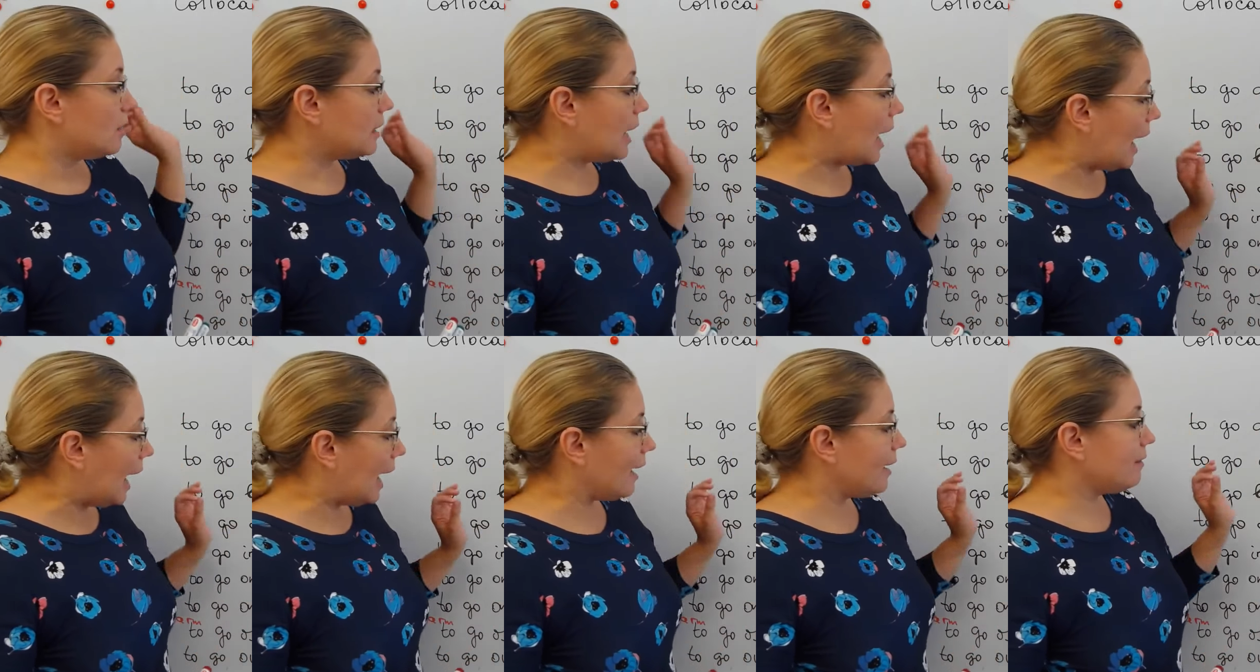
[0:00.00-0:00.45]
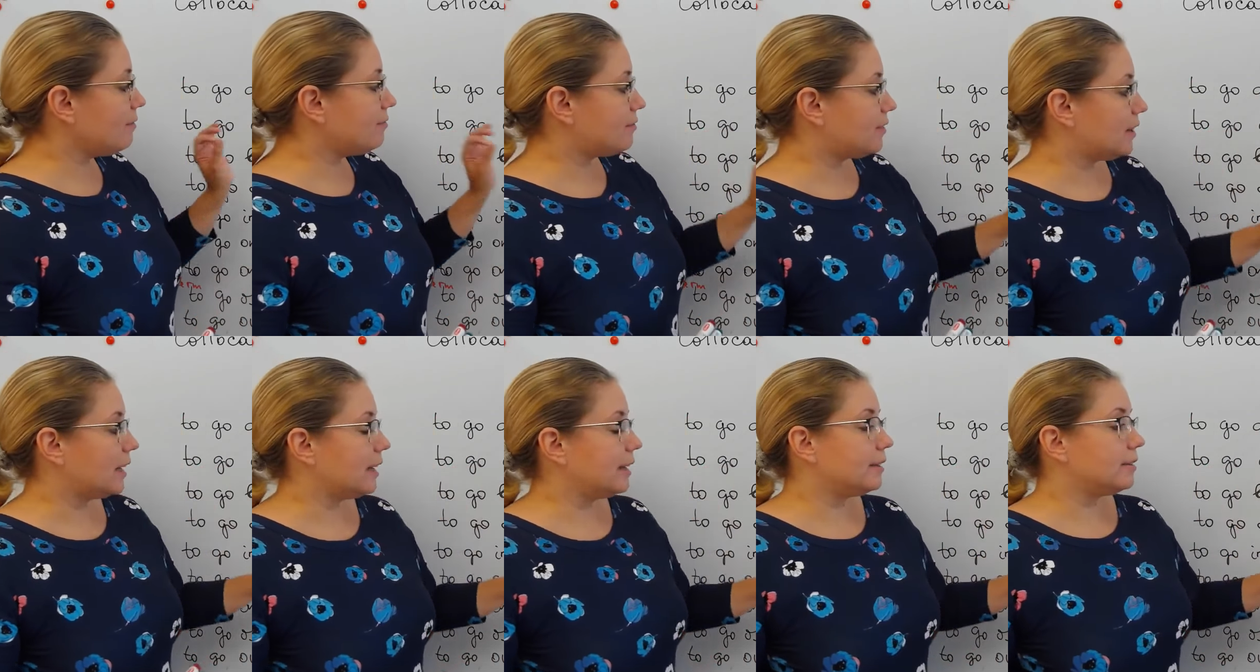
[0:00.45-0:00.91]
I
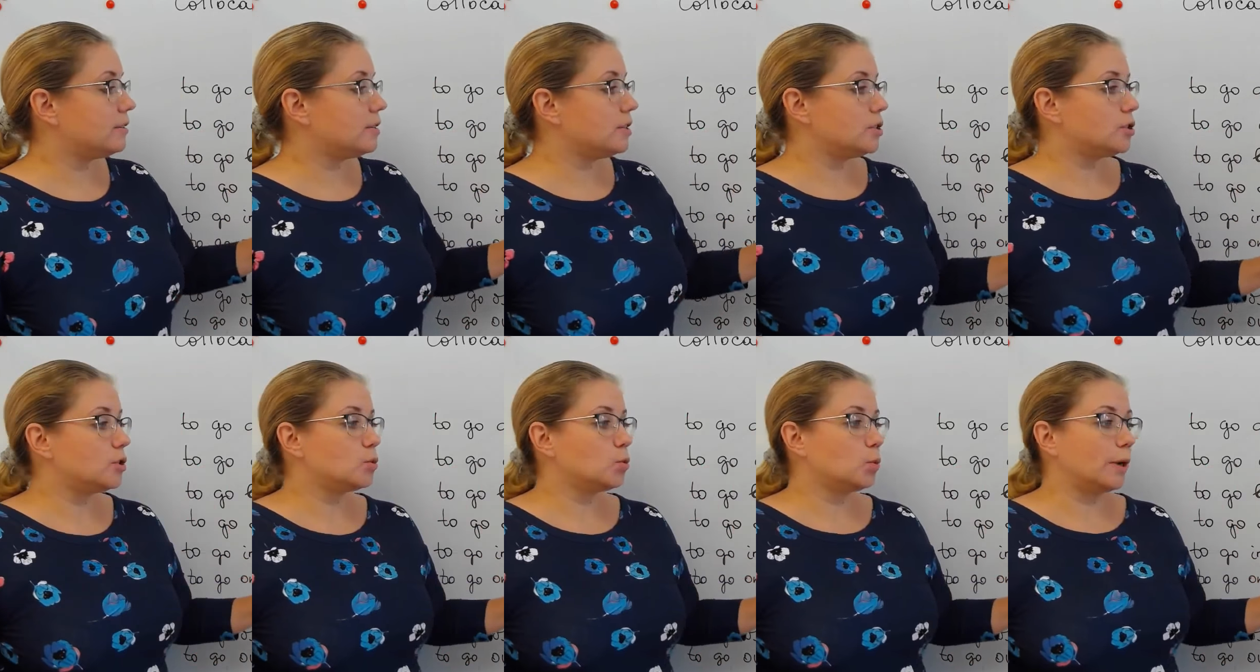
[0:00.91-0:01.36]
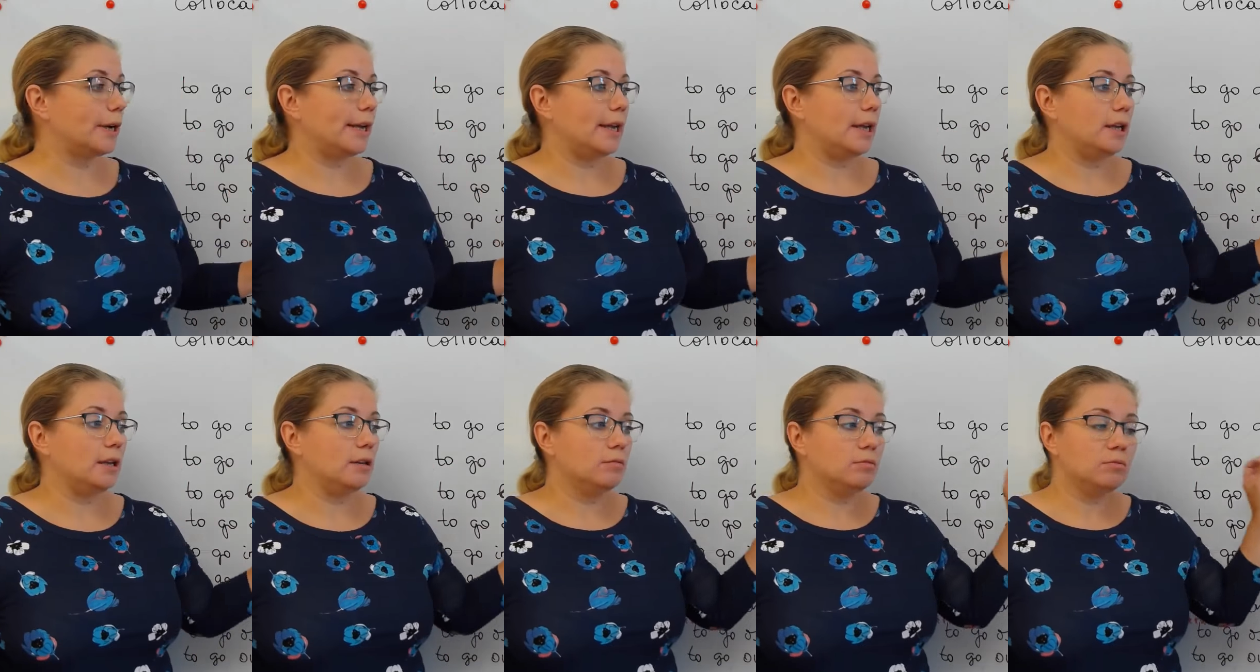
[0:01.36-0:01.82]
find this
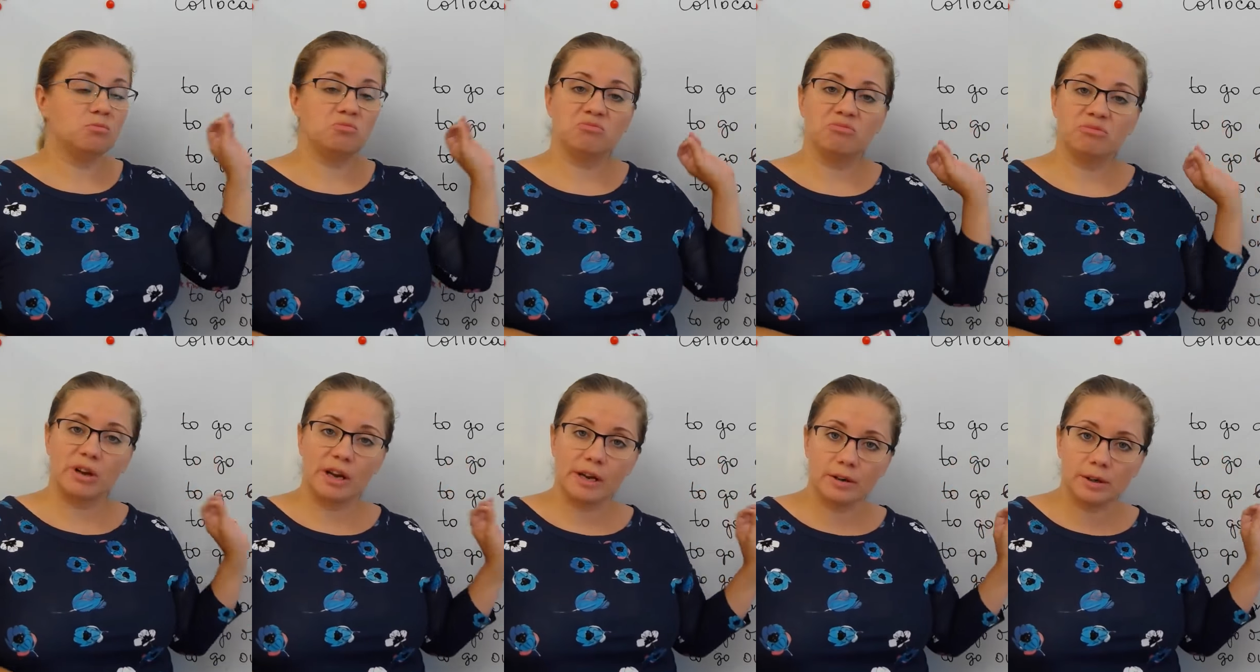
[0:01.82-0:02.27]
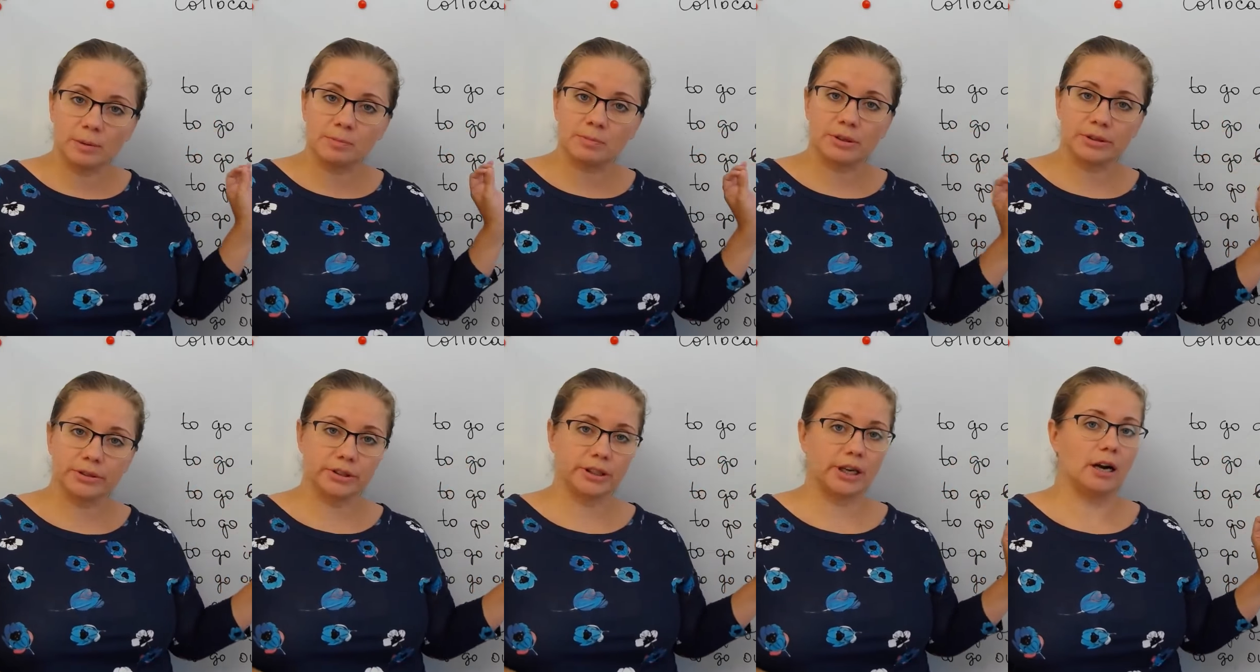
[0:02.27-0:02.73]
way very
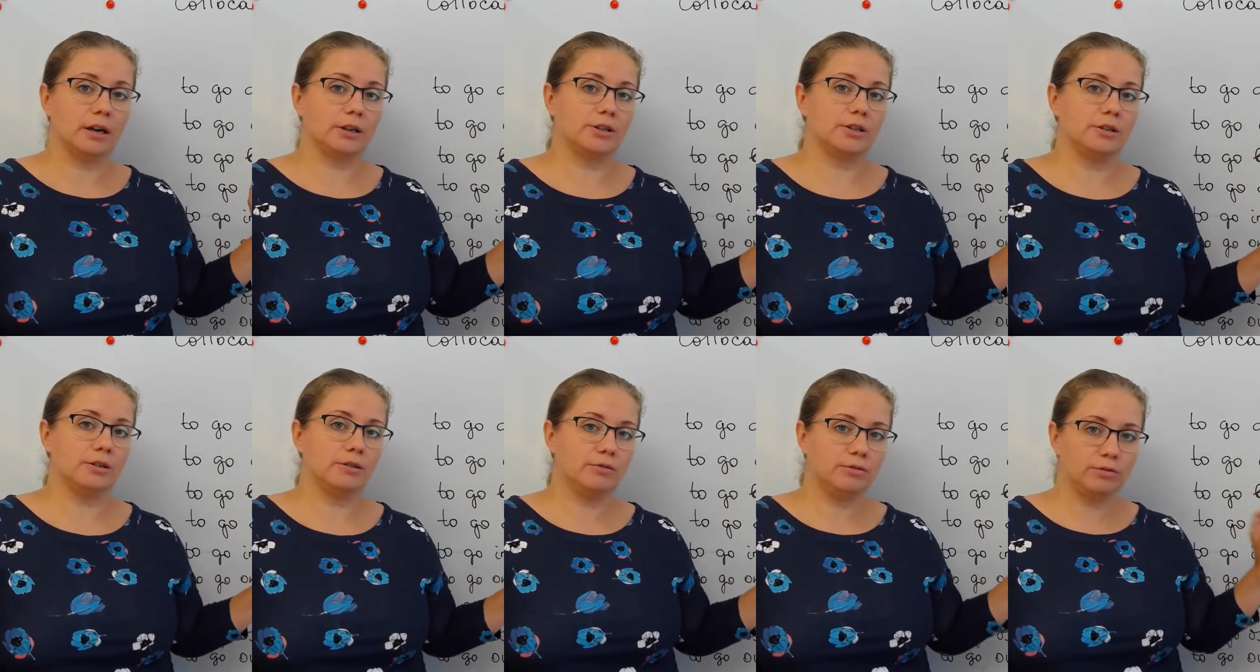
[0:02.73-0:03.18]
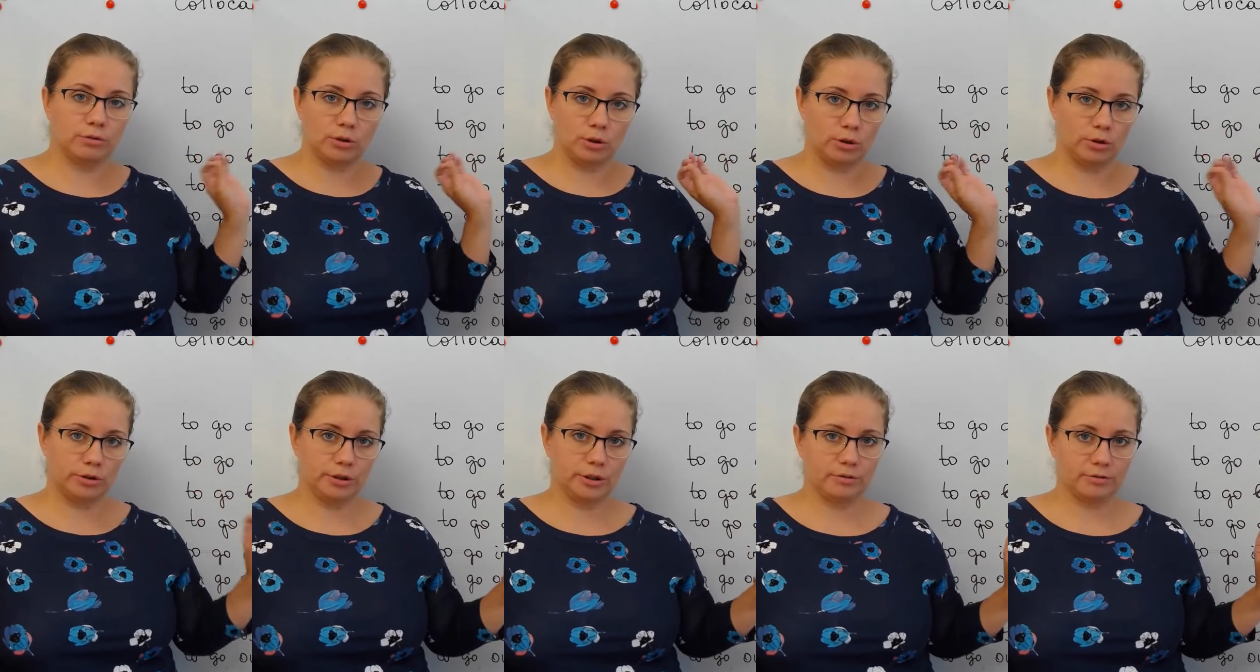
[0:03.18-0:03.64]
productive for
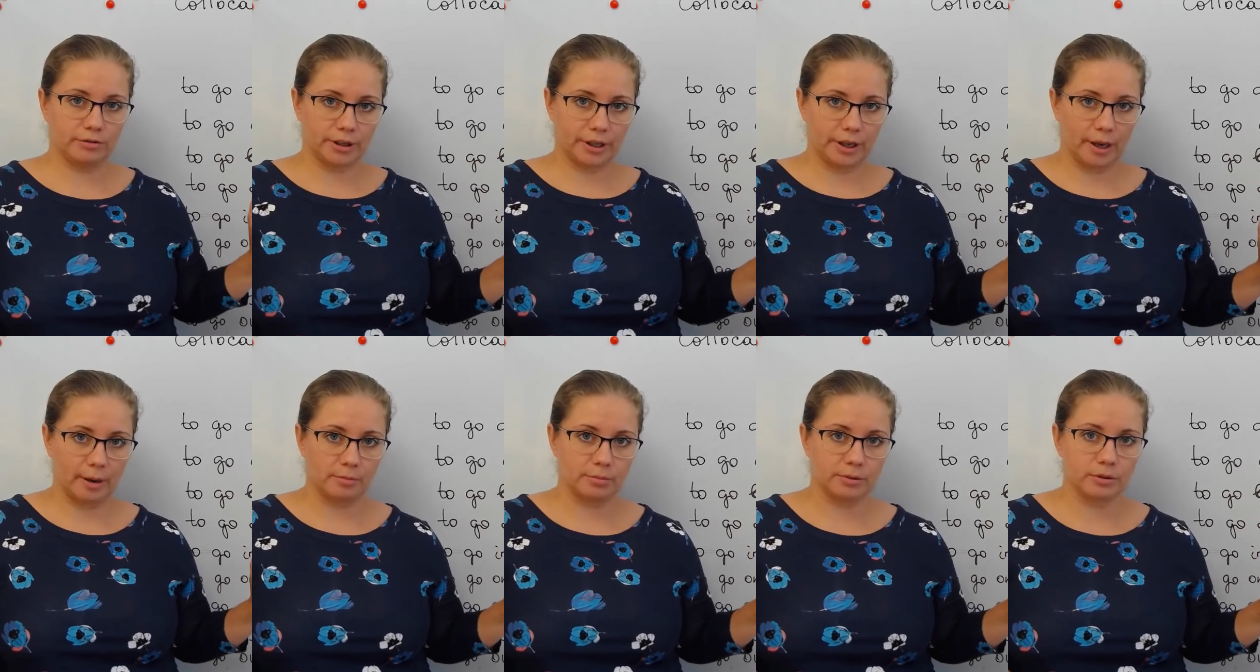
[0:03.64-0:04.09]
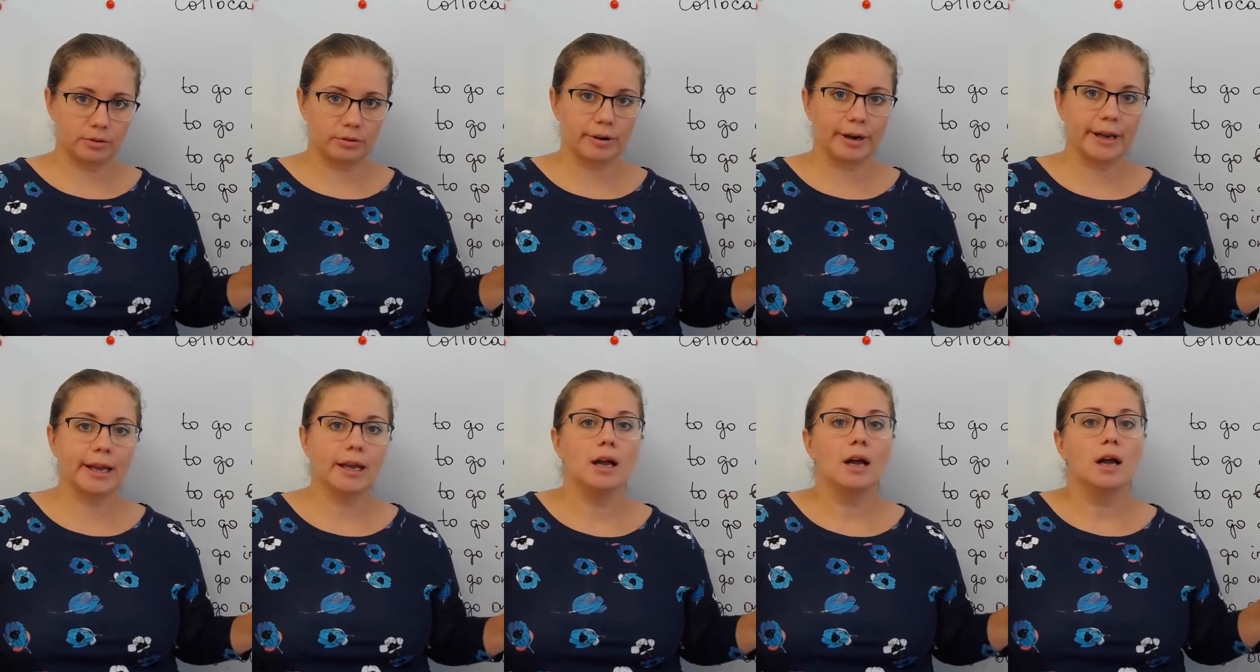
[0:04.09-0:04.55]
learning
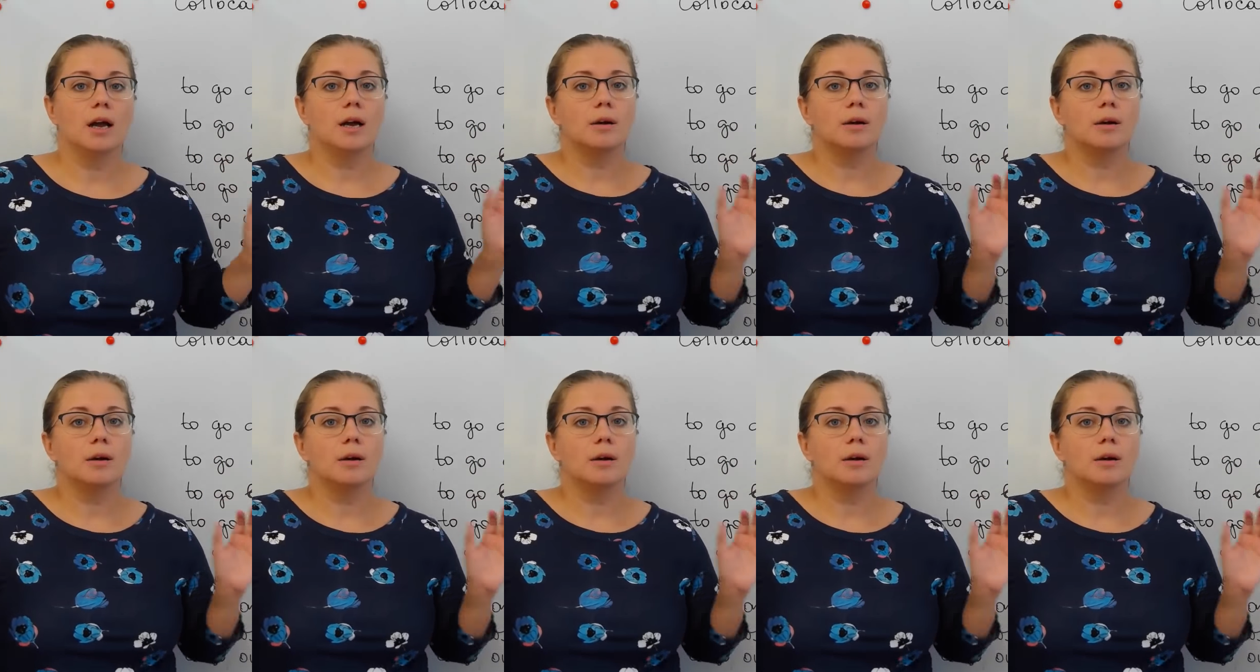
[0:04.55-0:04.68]
vocabulary,